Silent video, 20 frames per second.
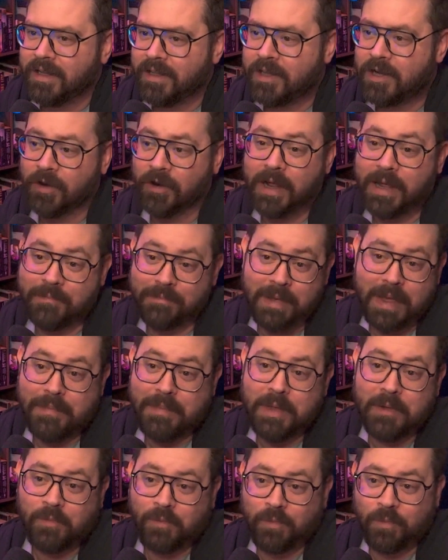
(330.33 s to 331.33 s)
curate
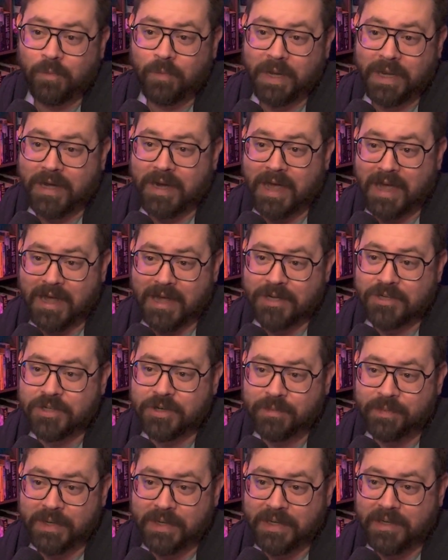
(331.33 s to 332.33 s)
maybe when I
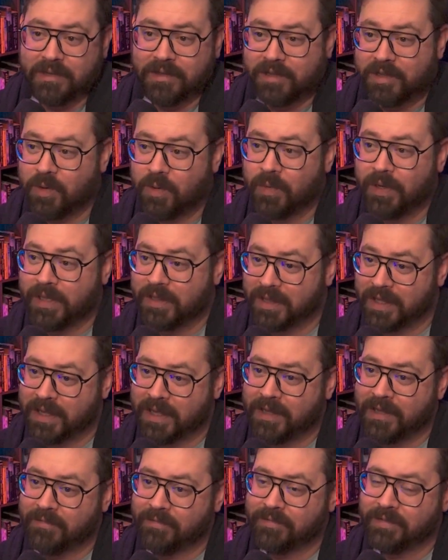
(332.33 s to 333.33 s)
should be going
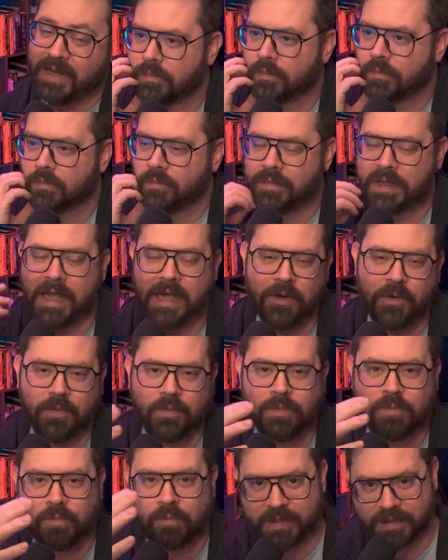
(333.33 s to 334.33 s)
live.
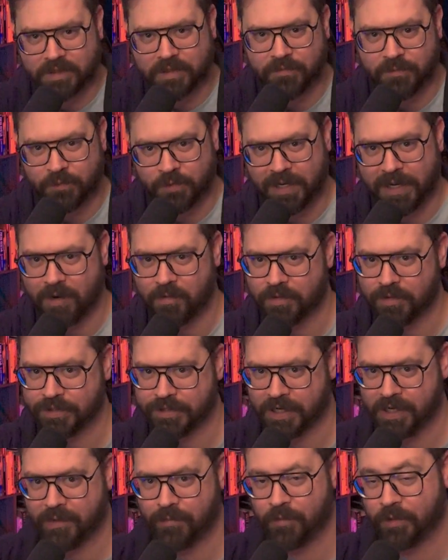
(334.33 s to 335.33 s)
Now, with the 40-hour
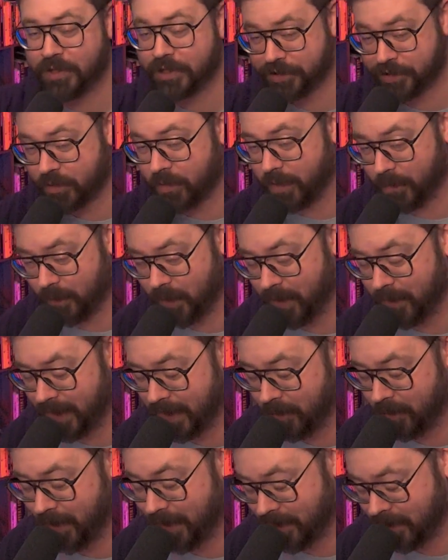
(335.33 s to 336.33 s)
job, which is going well,
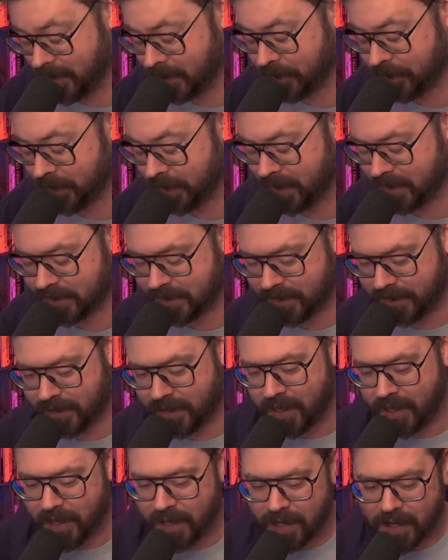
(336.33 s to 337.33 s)
by the way, thanks for asking,
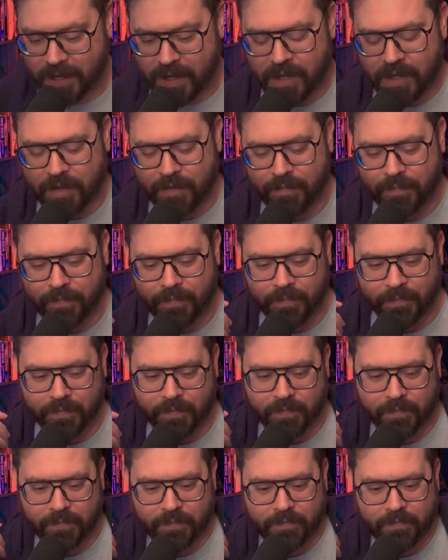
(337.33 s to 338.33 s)
um,
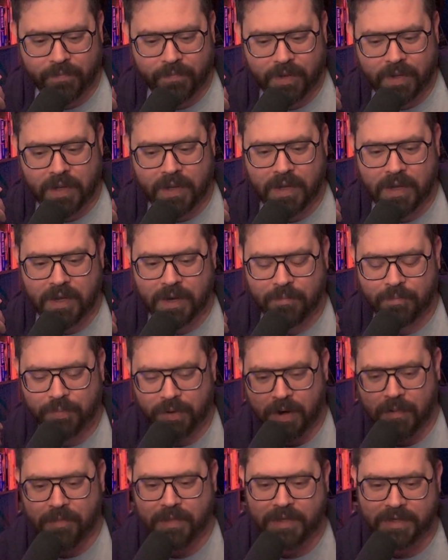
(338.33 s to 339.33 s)
I'm
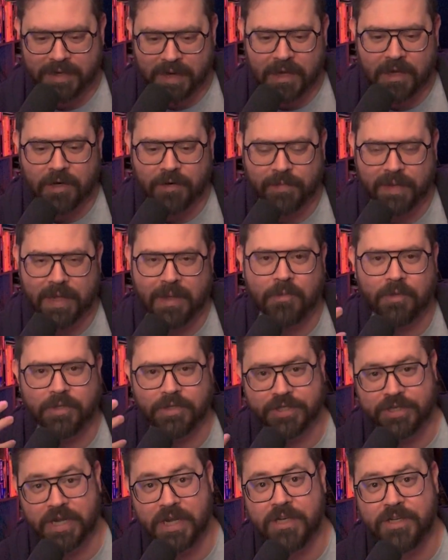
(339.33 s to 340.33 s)
probably not going to be able
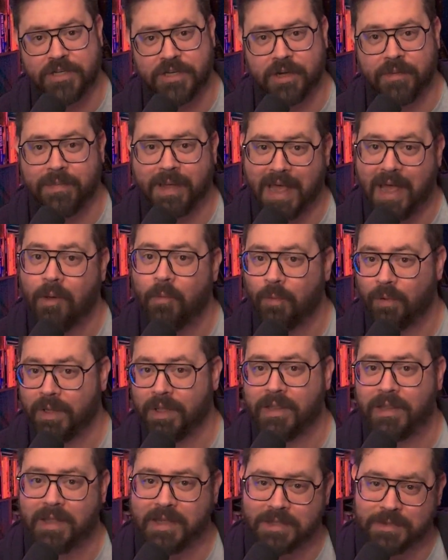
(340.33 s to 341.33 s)
to change up at
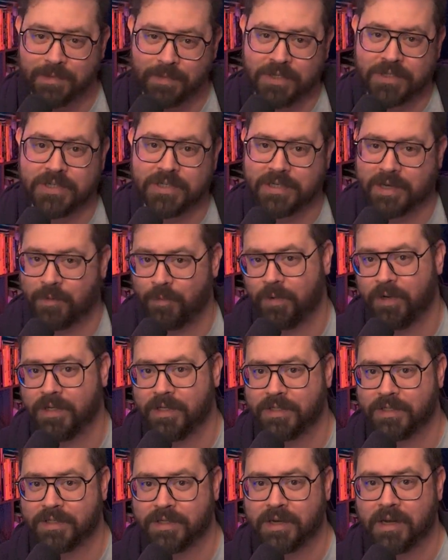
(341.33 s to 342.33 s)
will as much as I
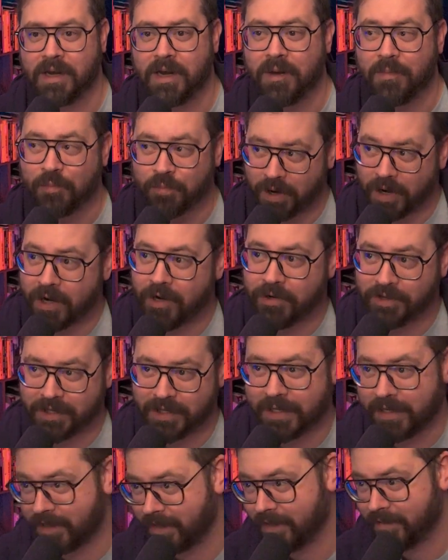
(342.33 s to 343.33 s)
was prior to
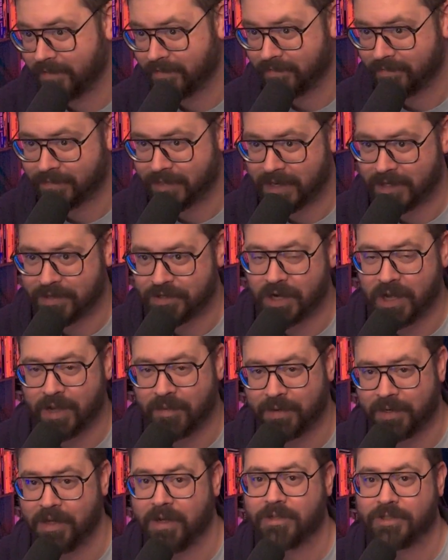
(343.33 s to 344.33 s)
getting that
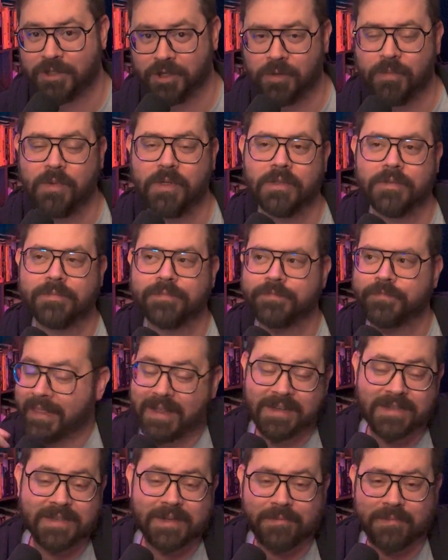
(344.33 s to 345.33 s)
job in October. And
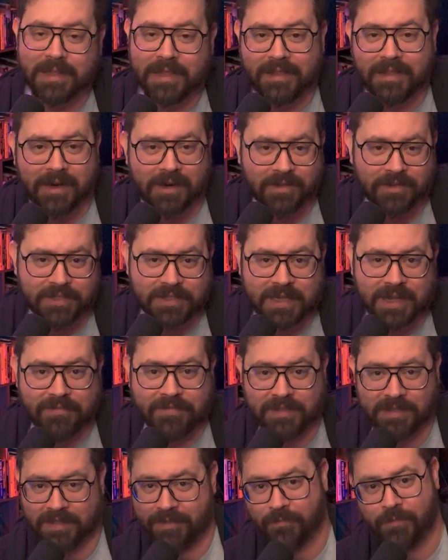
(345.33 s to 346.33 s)
that's something that I'll just
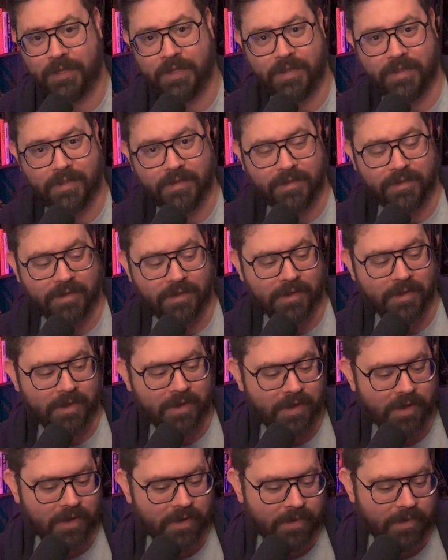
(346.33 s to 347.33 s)
have to live with.
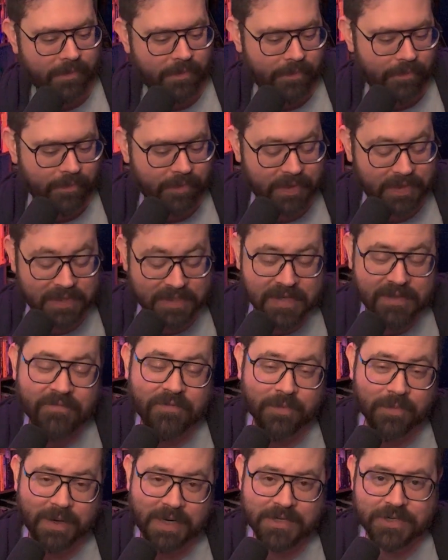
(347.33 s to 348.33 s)
But this
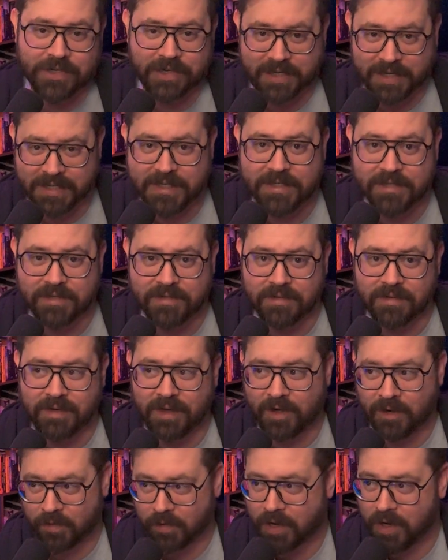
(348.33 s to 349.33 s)
information is
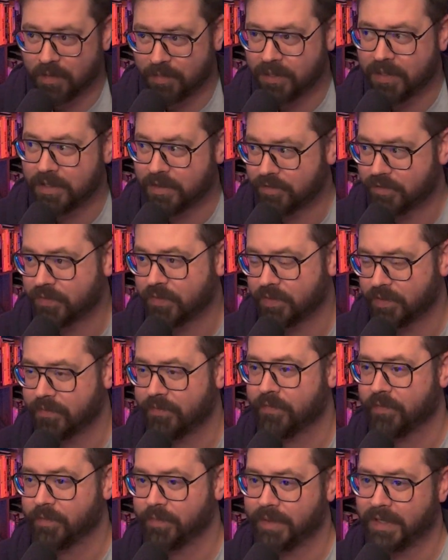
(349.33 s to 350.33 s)
incredibly useful
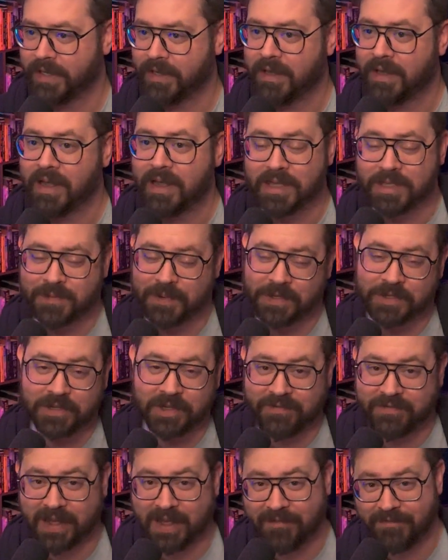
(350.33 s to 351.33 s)
for me,
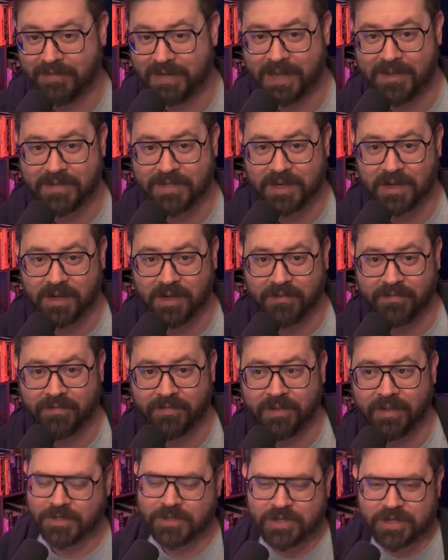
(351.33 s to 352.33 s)
especially if I have days
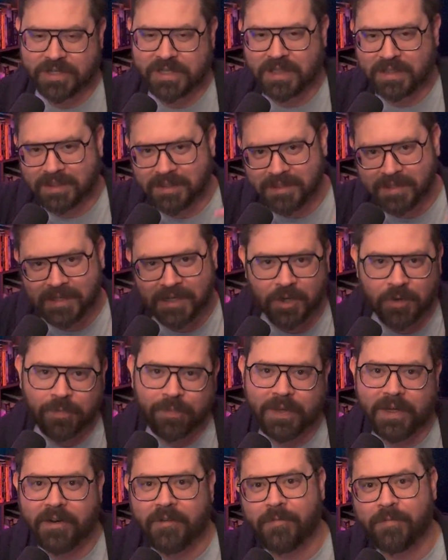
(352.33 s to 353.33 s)
off. It's just a little
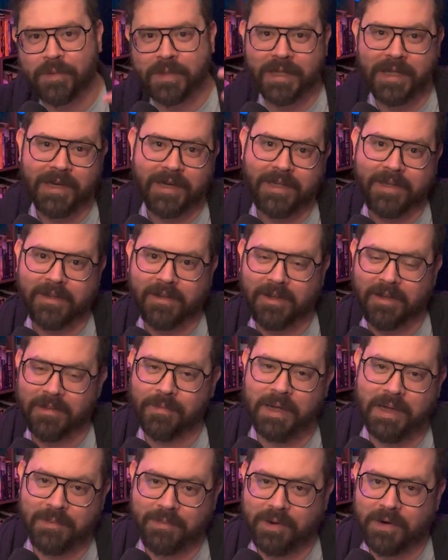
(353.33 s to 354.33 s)
bit of planning
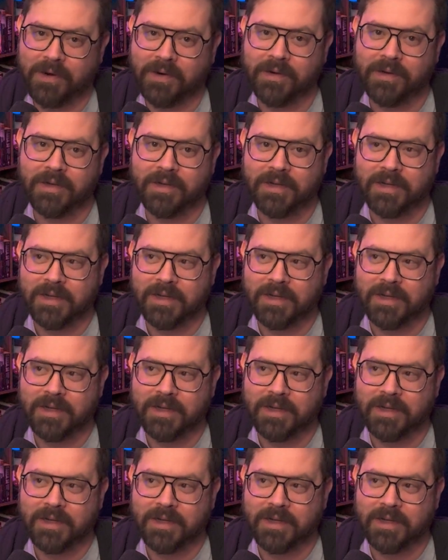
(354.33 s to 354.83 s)
on my part